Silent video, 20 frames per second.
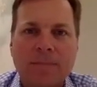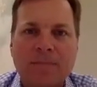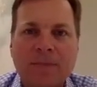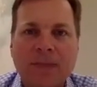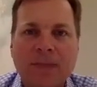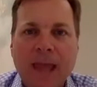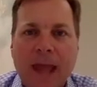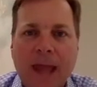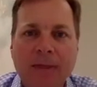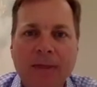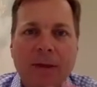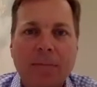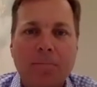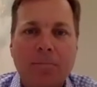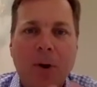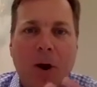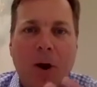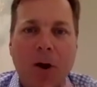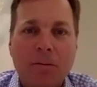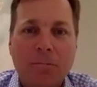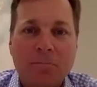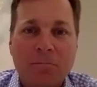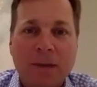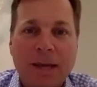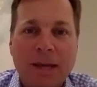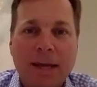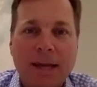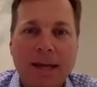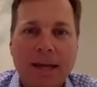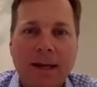And then part
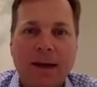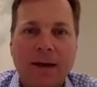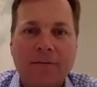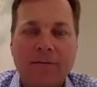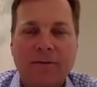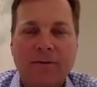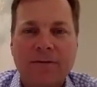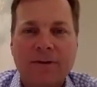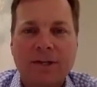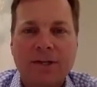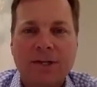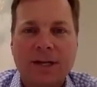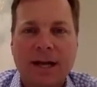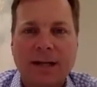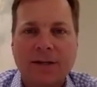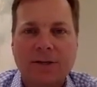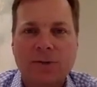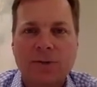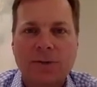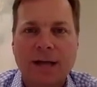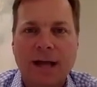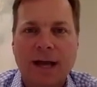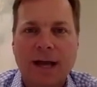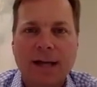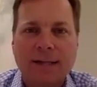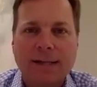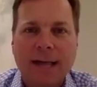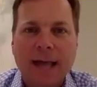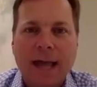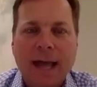B of the vision
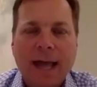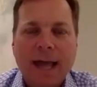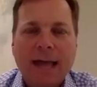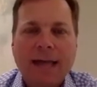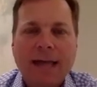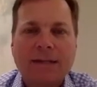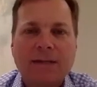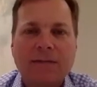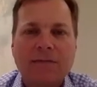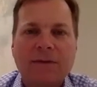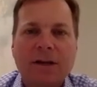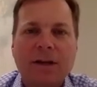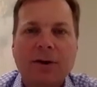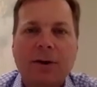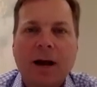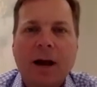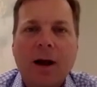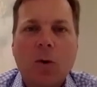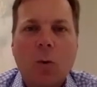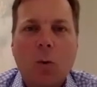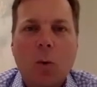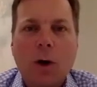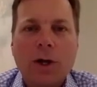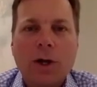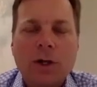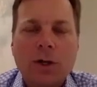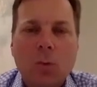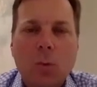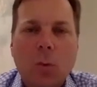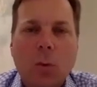exercise is to figure out what
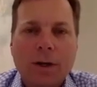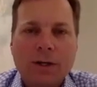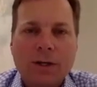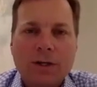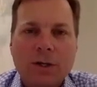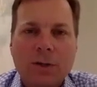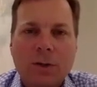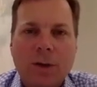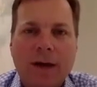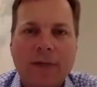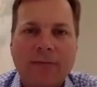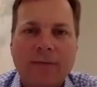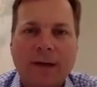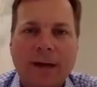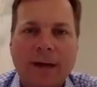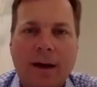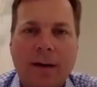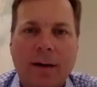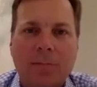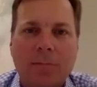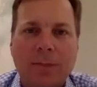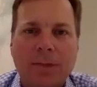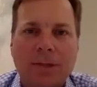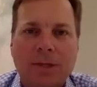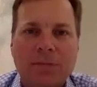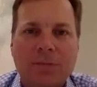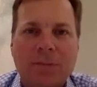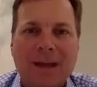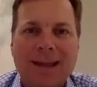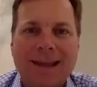you want to have
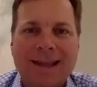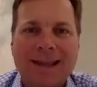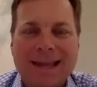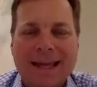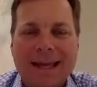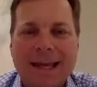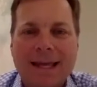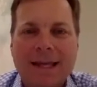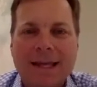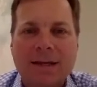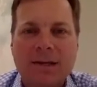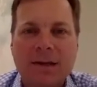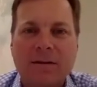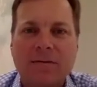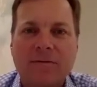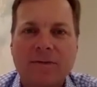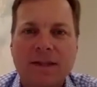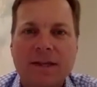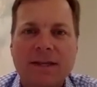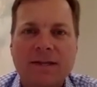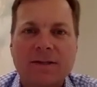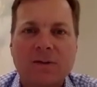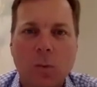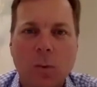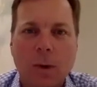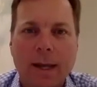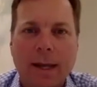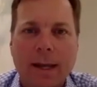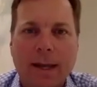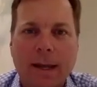accomplished by the end of this
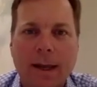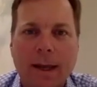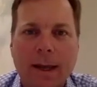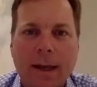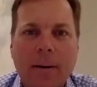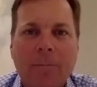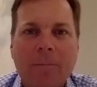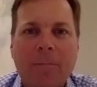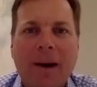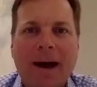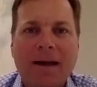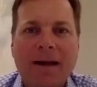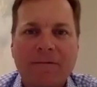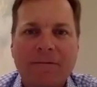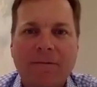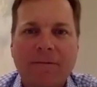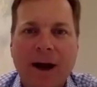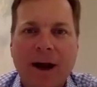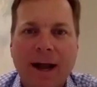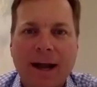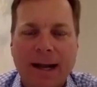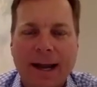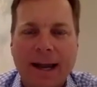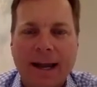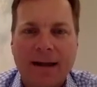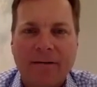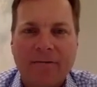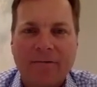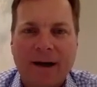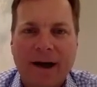week, by Friday
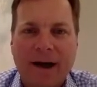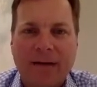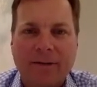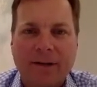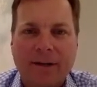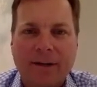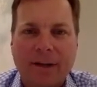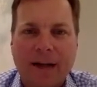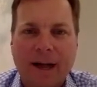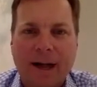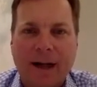at 5 o'clock.